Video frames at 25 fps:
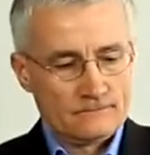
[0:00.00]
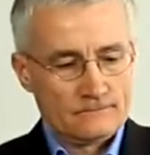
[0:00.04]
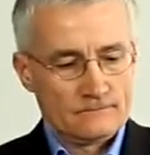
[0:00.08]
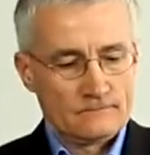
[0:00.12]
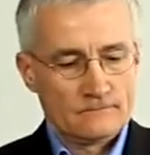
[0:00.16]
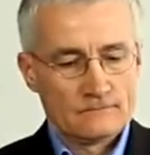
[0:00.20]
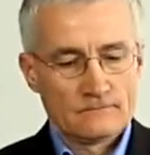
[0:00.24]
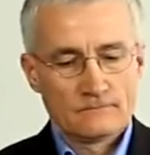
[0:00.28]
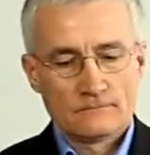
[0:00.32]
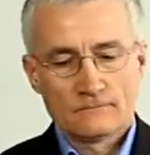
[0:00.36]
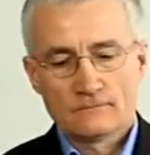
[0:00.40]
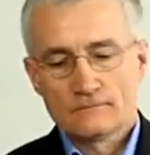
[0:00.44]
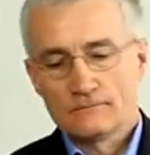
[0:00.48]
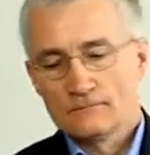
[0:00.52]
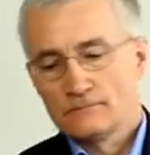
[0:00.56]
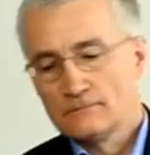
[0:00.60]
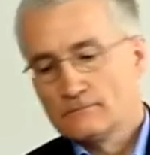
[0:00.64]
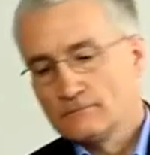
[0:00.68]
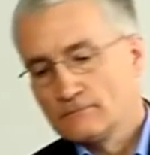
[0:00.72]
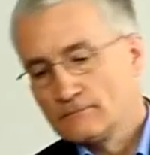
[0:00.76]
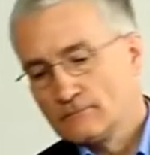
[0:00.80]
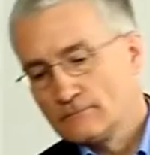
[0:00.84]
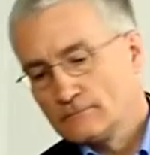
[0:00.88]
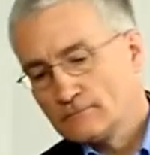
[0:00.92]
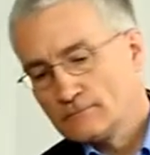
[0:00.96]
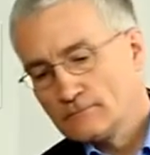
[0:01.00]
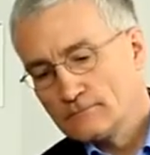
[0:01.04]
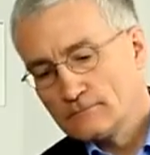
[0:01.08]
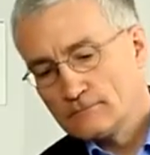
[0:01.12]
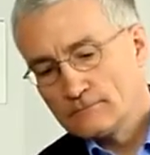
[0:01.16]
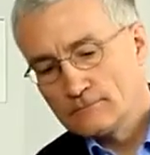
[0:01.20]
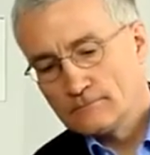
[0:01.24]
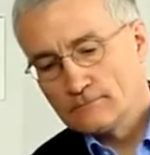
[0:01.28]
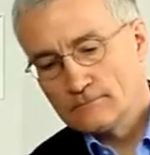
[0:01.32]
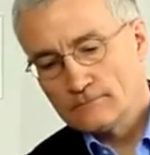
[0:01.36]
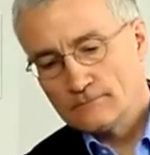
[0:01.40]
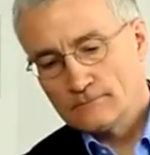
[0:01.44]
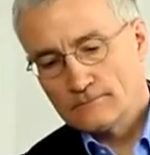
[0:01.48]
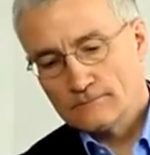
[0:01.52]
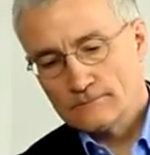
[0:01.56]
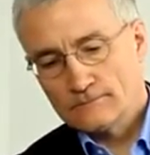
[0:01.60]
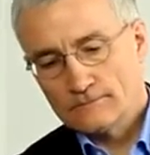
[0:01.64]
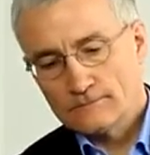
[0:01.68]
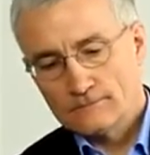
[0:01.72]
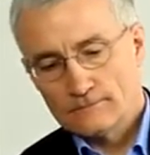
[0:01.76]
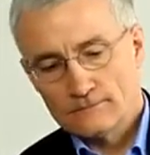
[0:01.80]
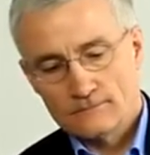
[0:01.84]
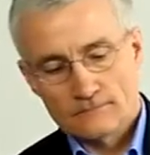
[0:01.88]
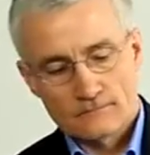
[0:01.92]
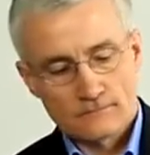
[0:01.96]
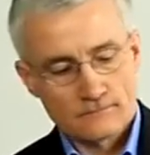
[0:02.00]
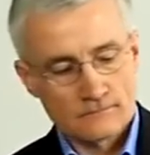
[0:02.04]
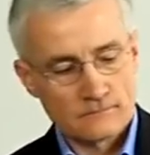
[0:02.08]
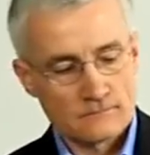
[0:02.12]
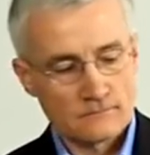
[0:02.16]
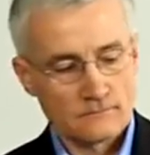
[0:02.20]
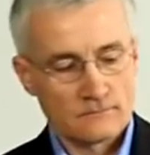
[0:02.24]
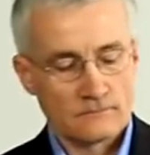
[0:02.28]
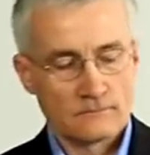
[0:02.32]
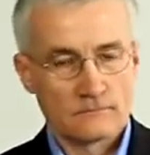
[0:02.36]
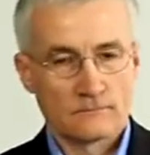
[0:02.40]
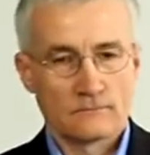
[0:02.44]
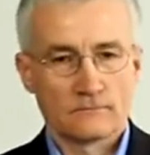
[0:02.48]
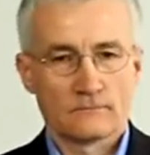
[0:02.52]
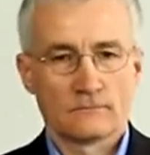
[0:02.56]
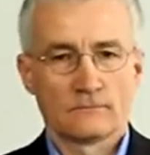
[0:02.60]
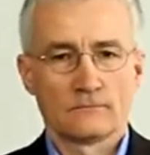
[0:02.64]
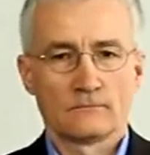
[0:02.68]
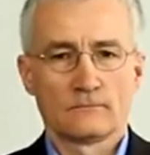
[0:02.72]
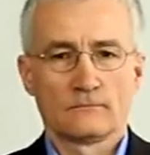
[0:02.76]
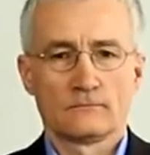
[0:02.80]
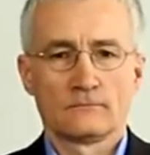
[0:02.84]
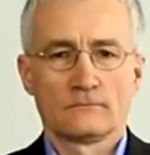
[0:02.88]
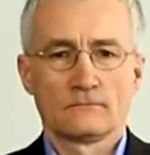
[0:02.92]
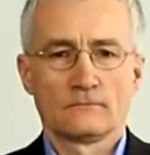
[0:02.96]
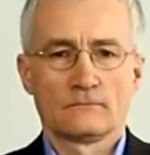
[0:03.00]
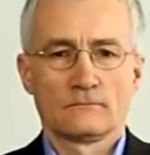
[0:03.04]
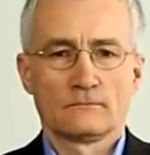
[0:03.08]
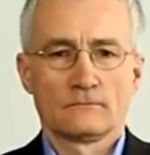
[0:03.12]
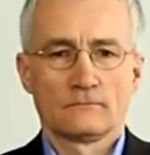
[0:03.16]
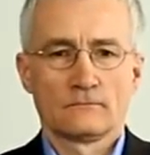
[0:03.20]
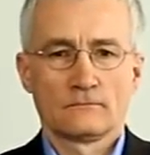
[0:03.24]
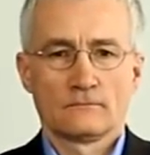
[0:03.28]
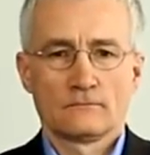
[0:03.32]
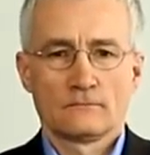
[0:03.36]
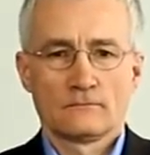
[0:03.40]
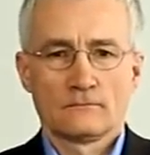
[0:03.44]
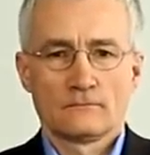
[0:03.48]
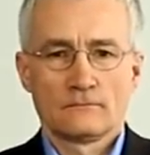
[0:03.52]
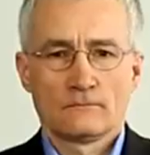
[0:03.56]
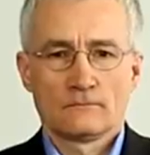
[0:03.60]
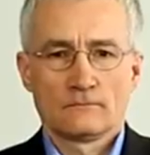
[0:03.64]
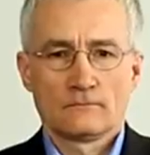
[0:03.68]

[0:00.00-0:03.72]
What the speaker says: (no one is talking)